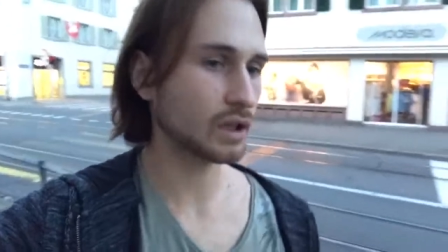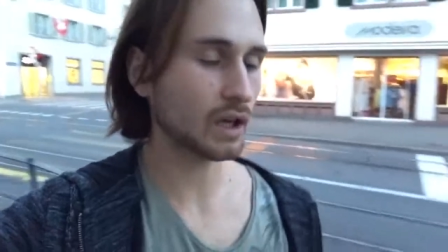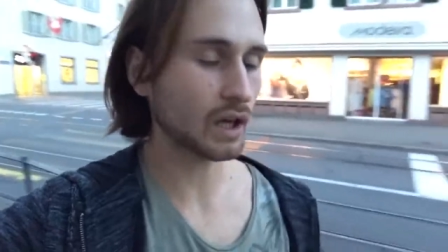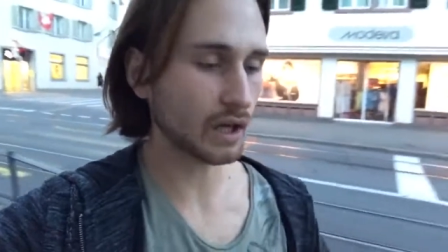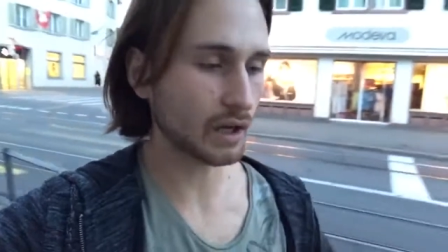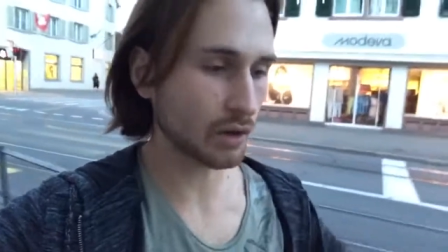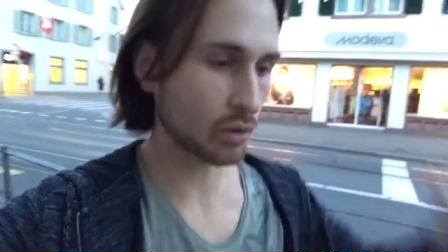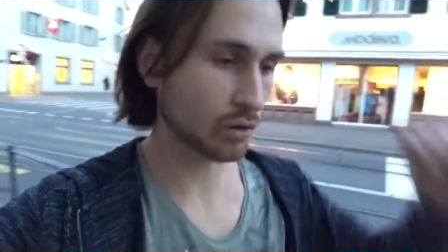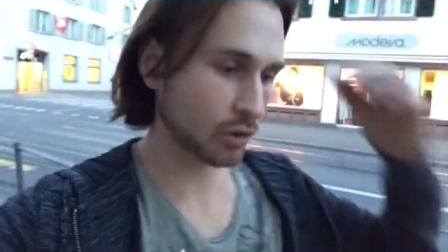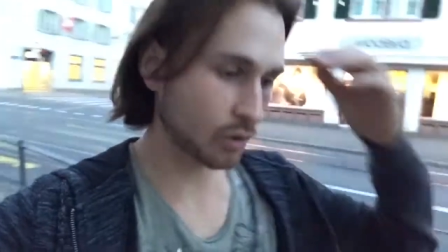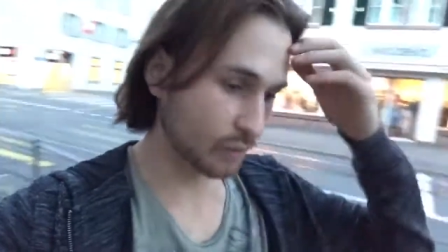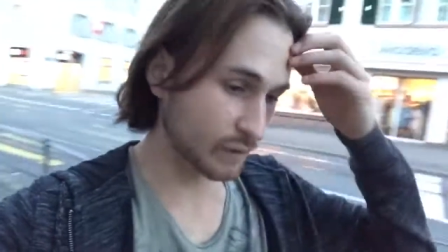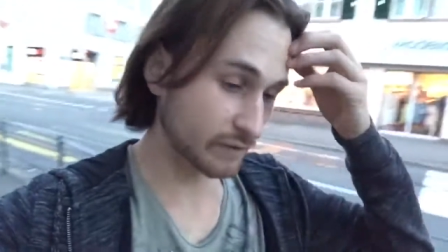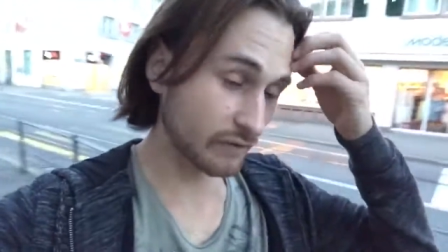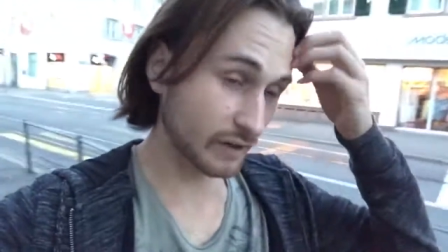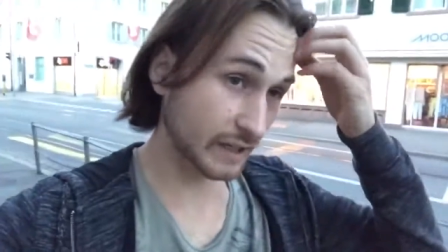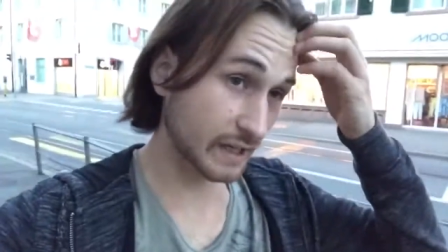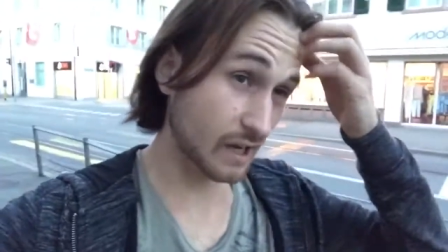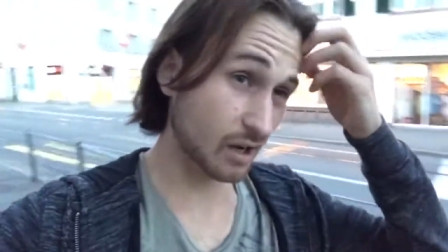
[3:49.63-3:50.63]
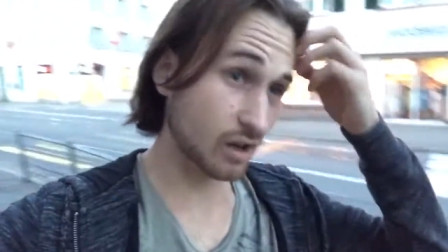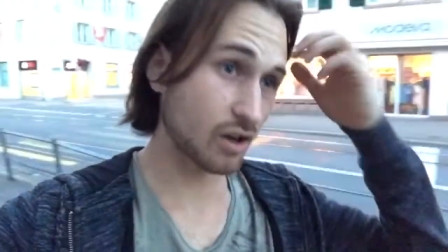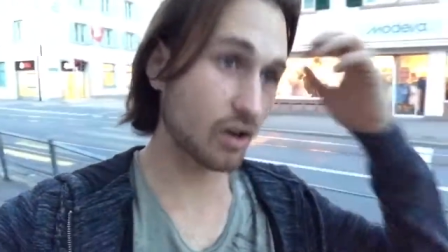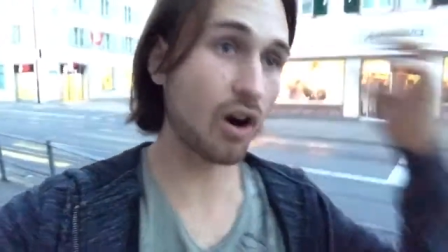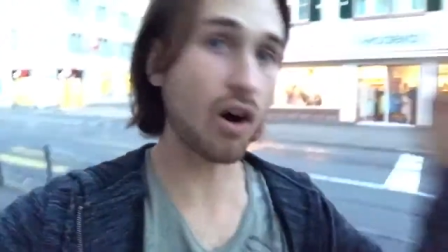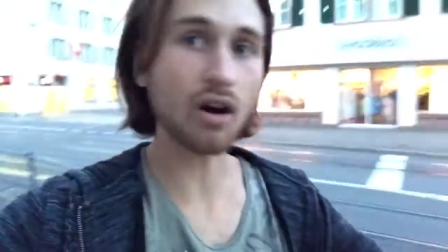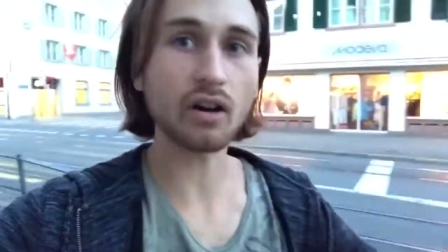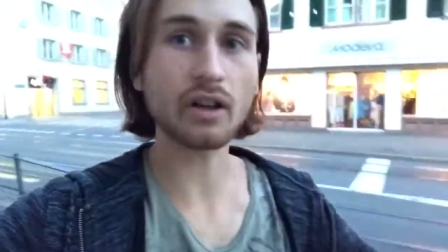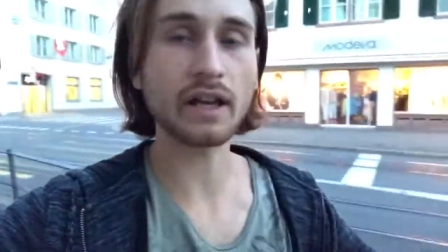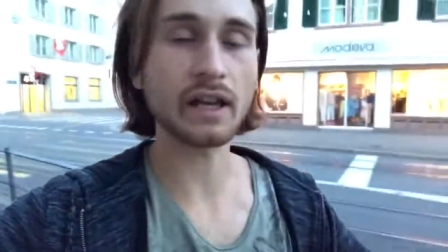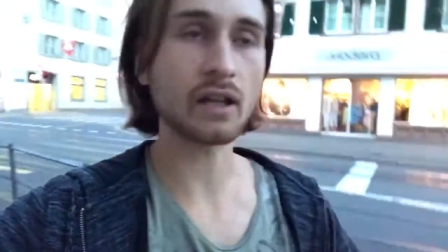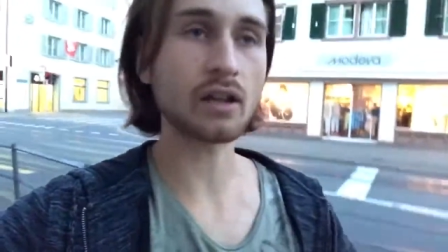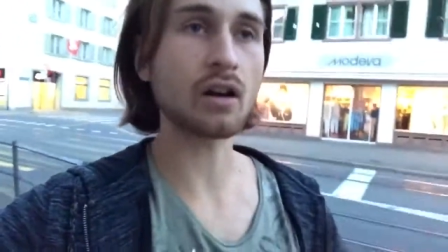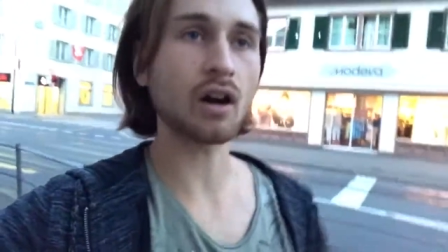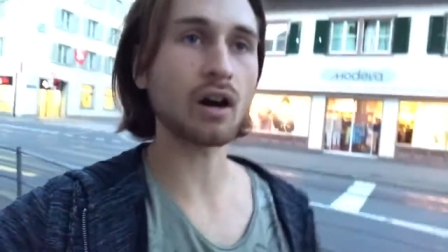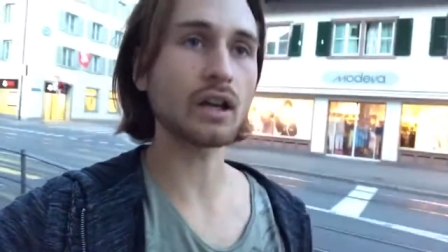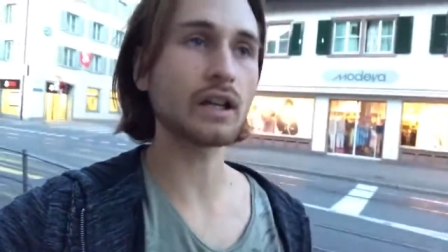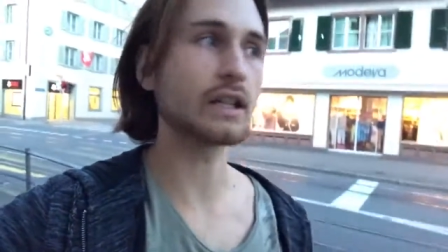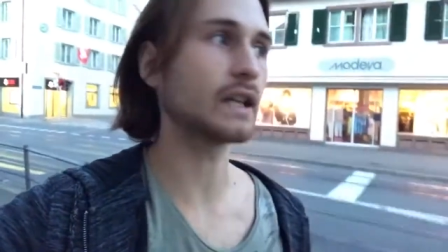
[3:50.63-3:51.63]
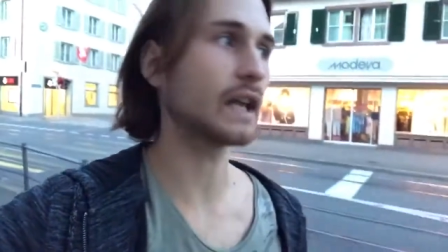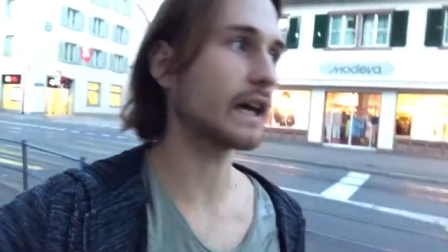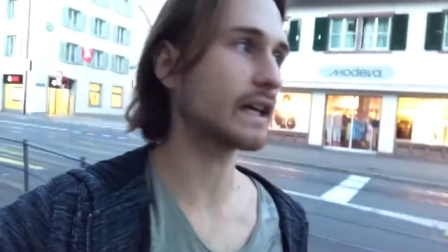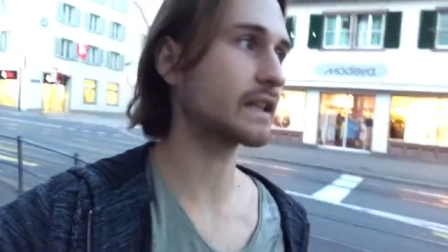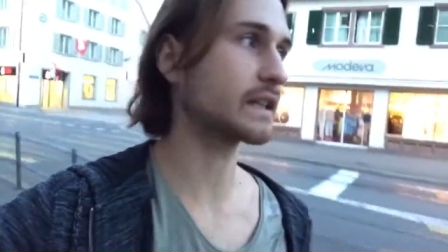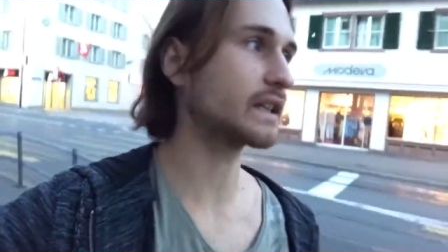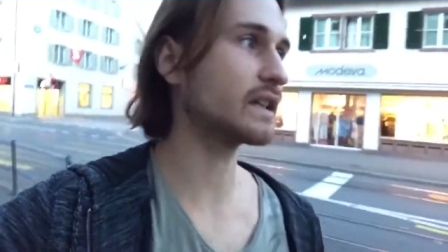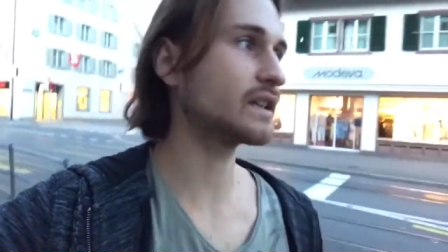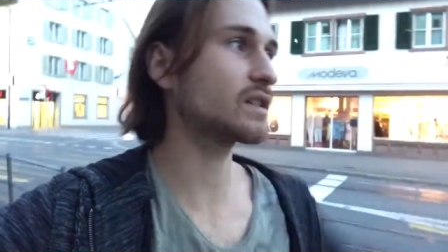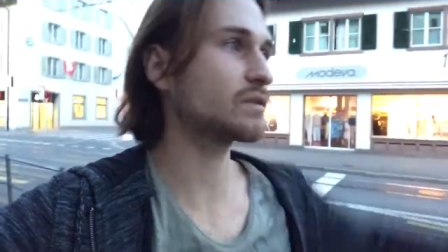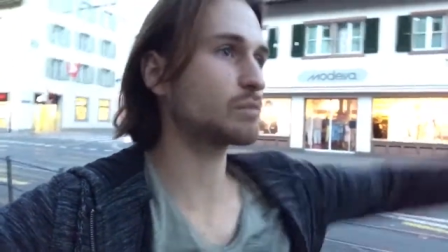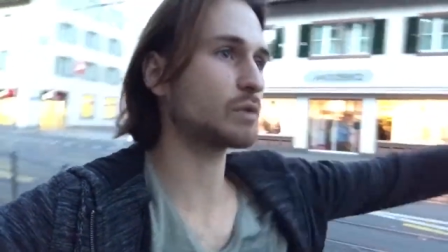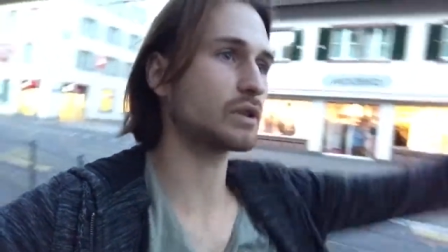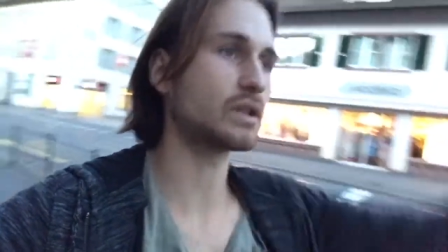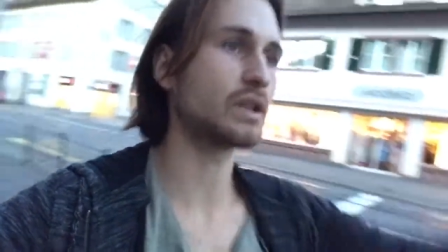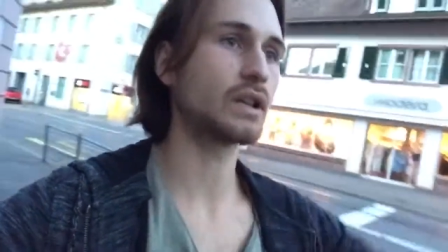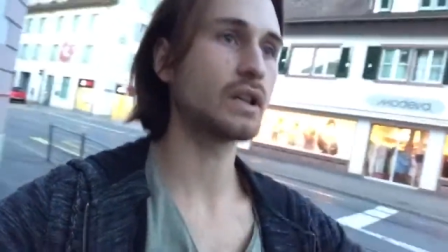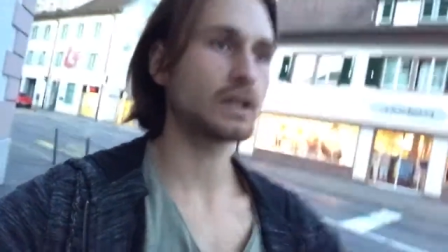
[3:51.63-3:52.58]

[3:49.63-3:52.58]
I don't know if I call, can call it like this but